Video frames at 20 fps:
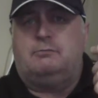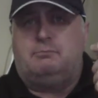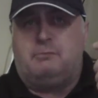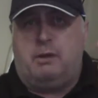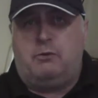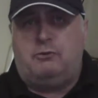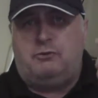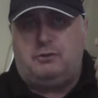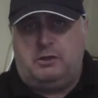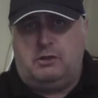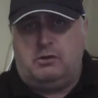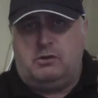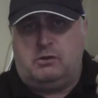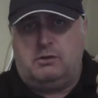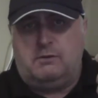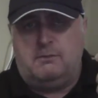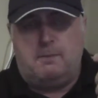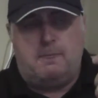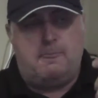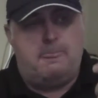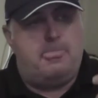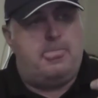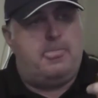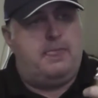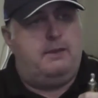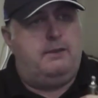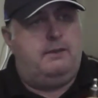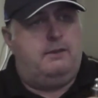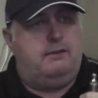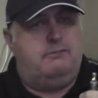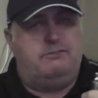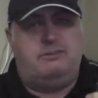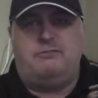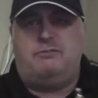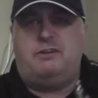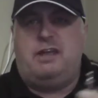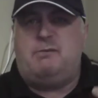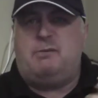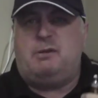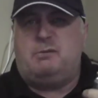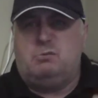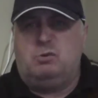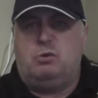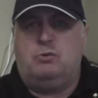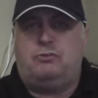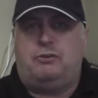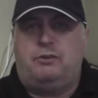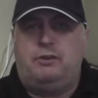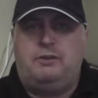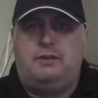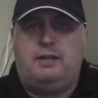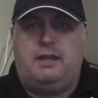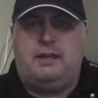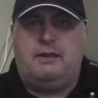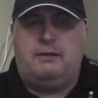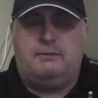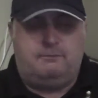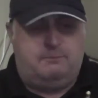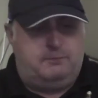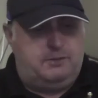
mouth to lung, for vaping most of the day.